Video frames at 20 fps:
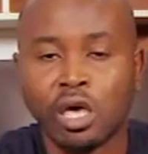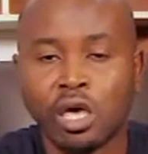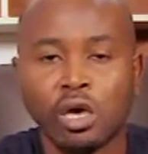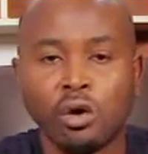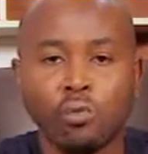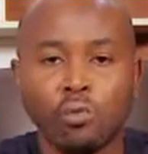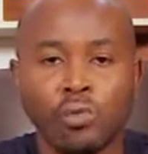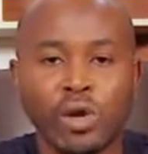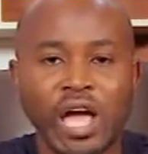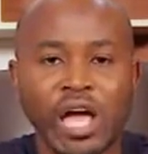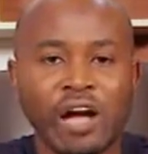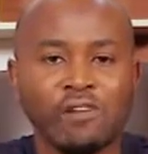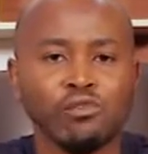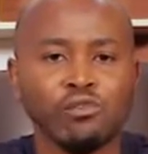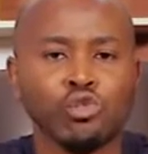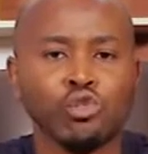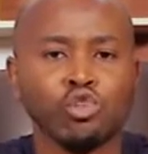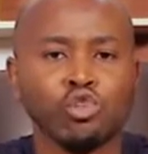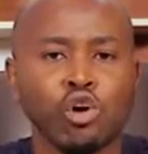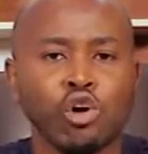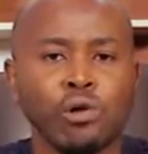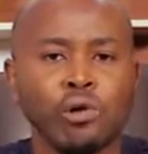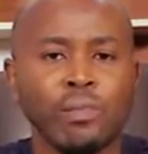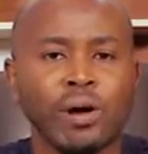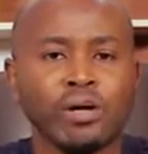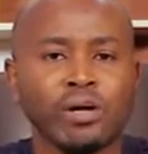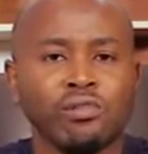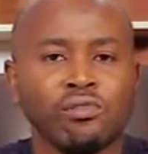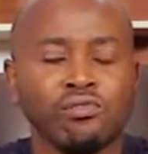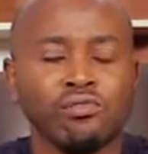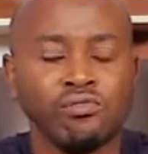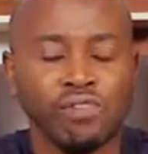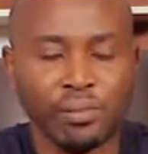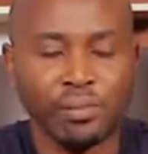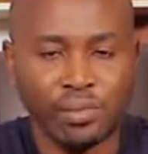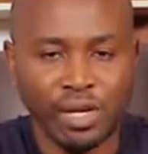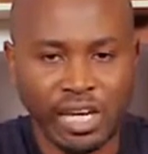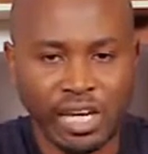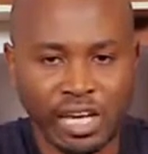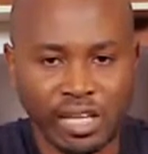we have to talk about
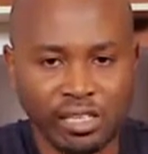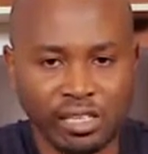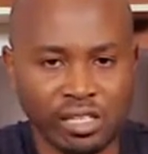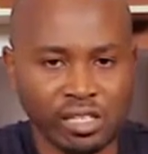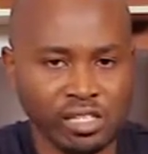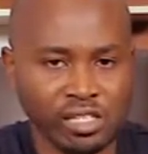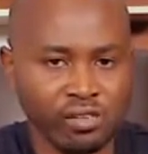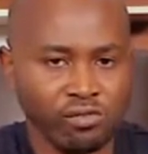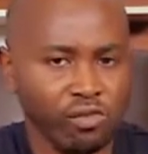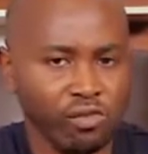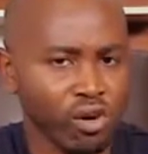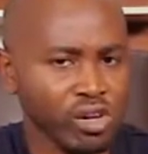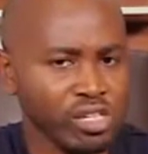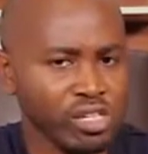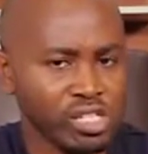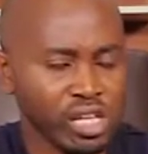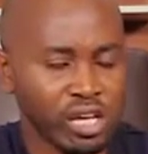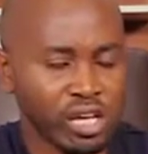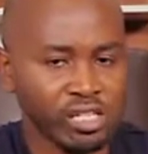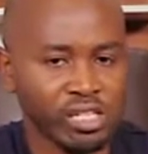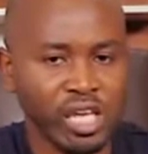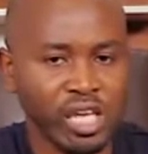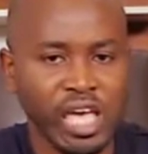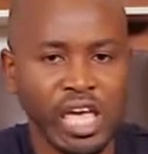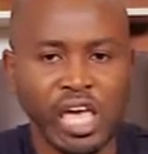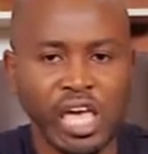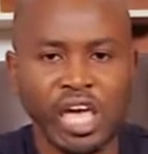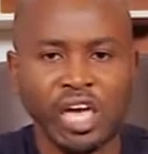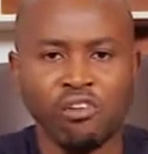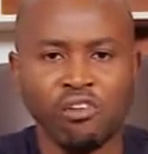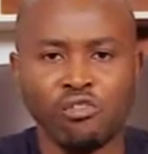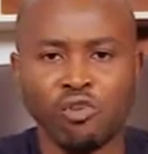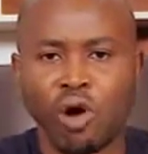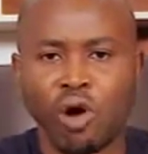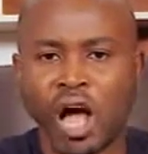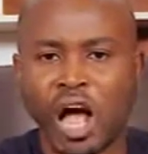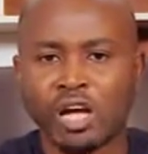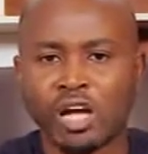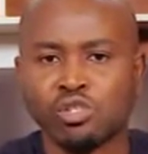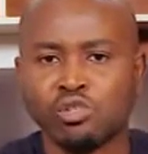familiar things. For instance, if you
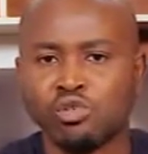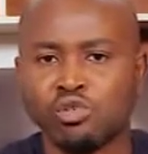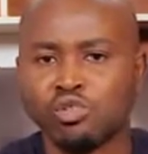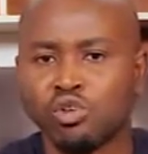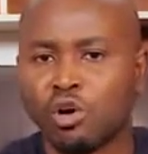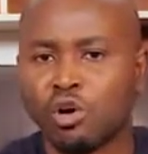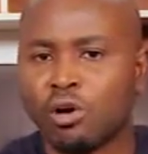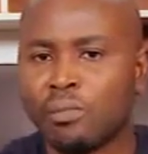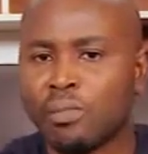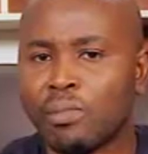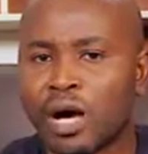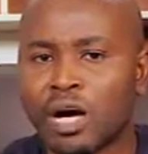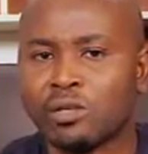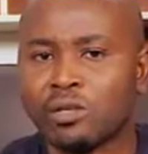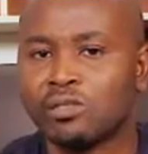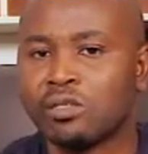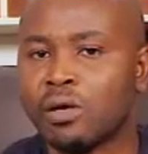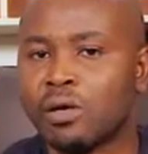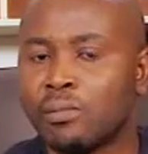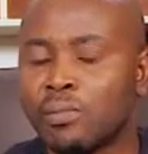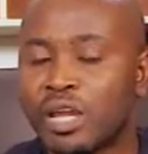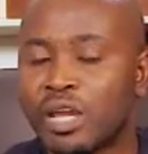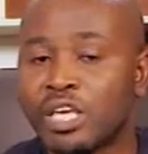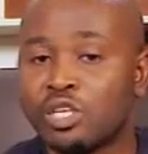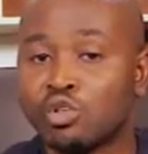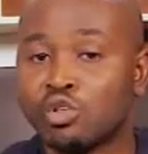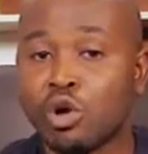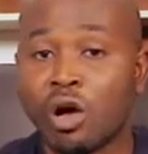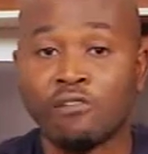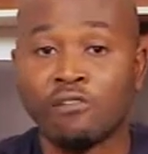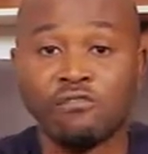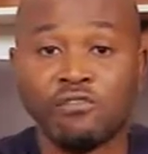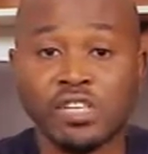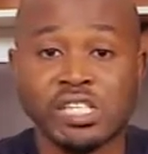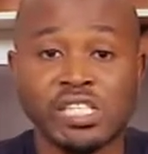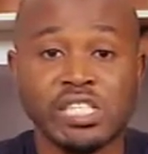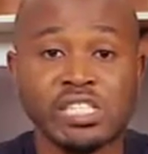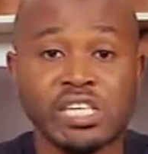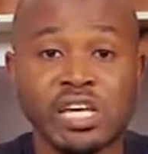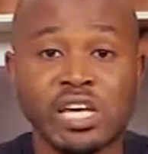are asked to talk about a place you have
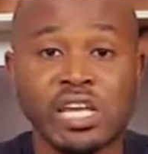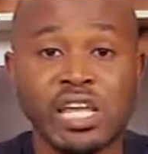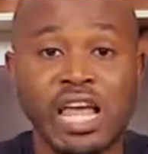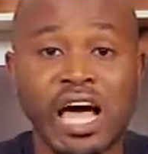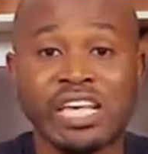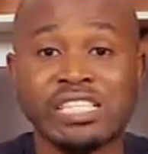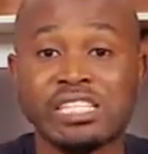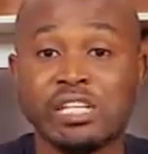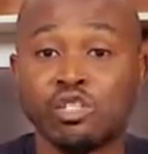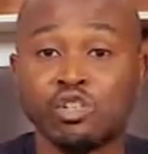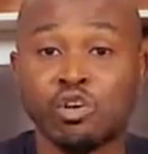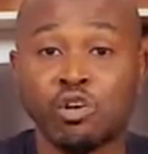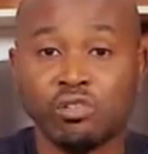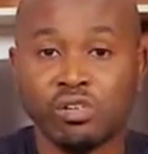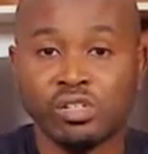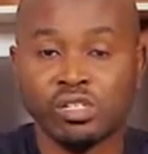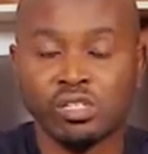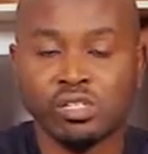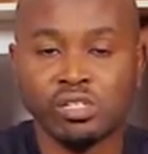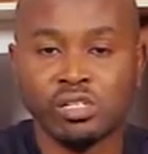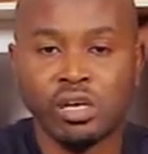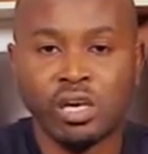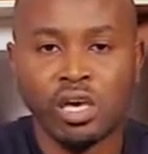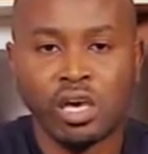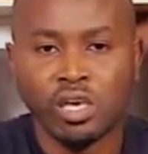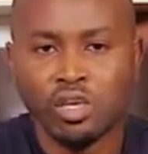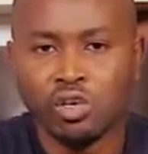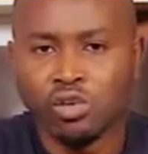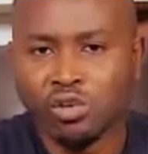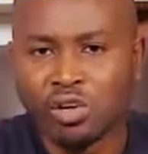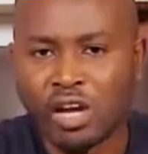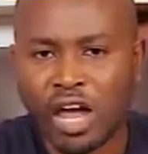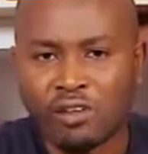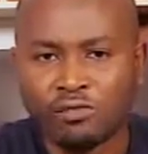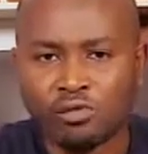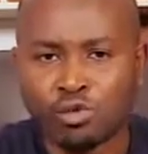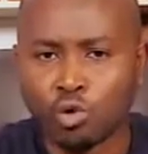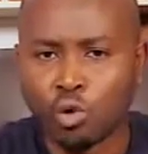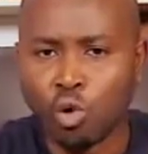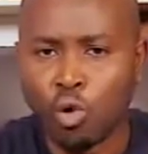visited as a tourist, you don't
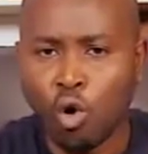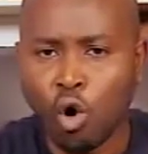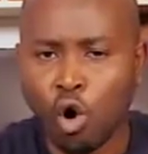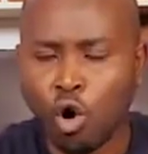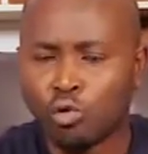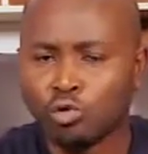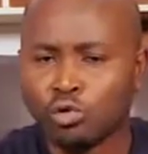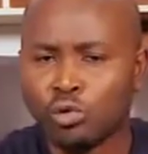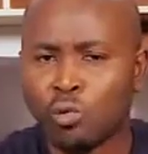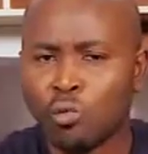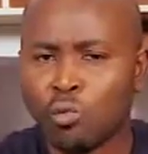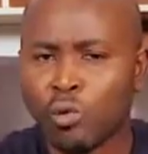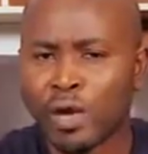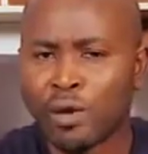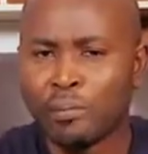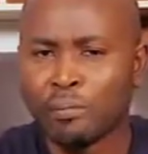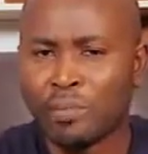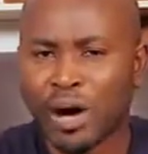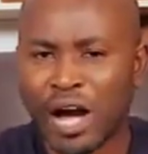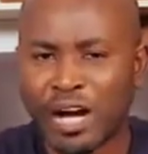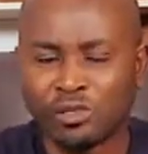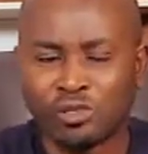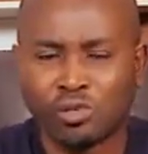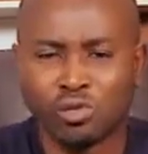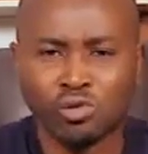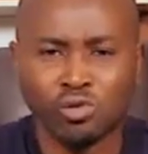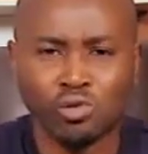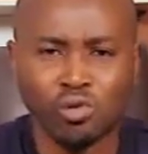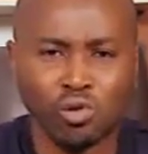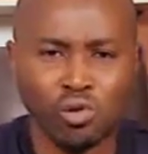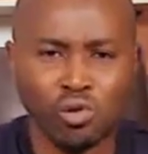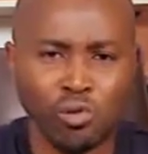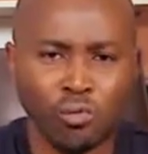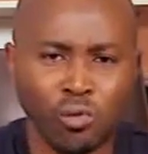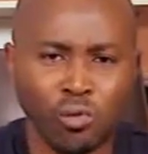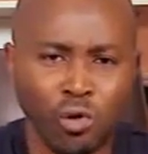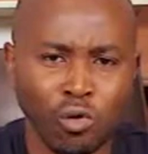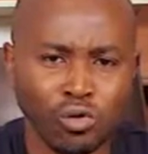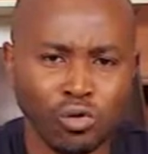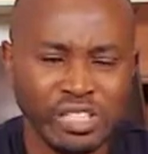have to go all the way back to your
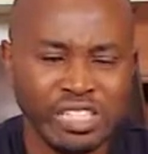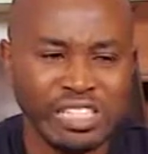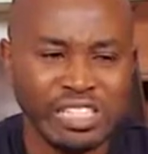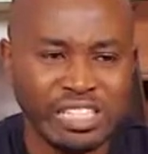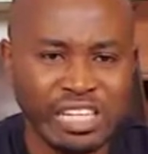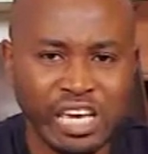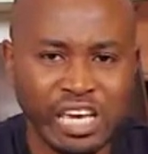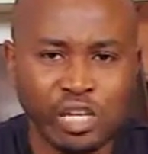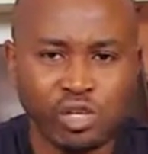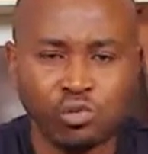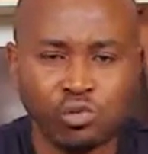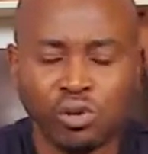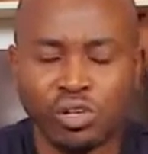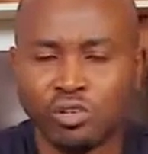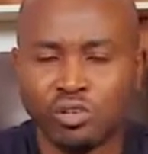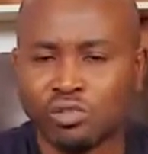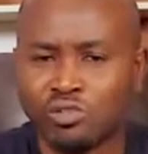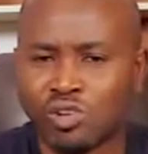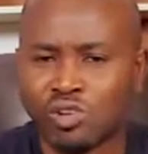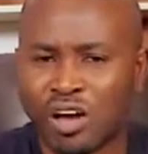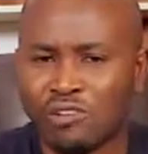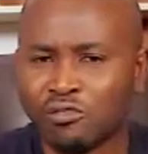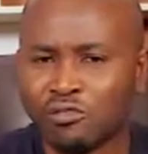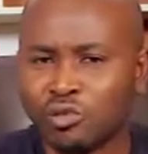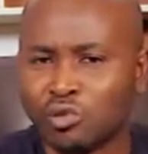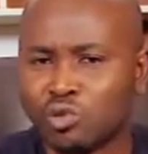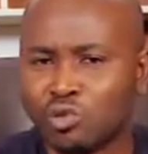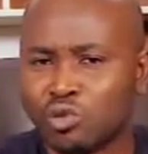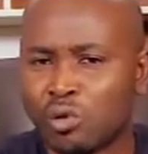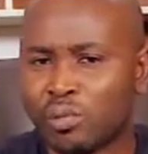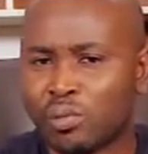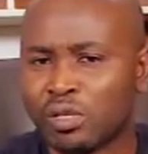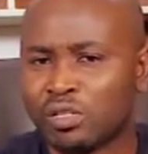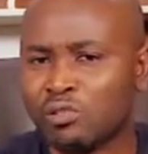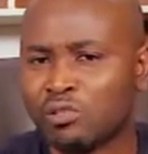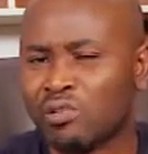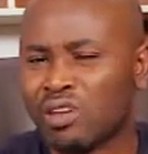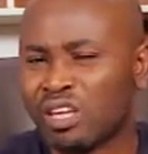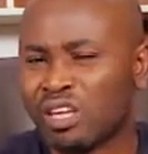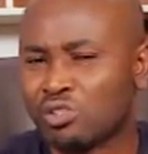olden days when you traveled to a
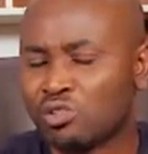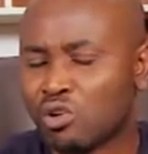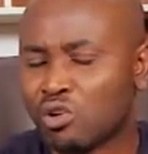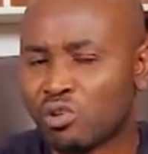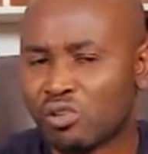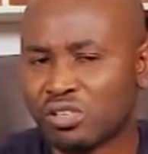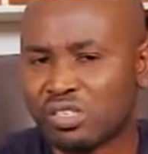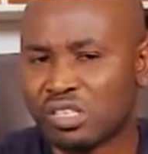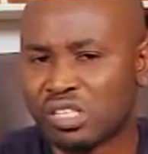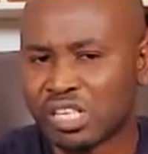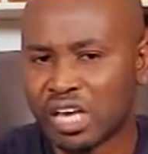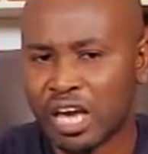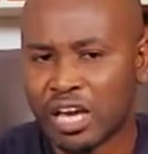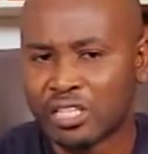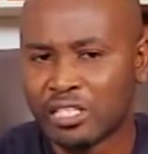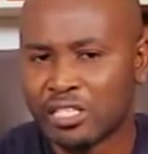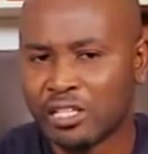particular tourist site.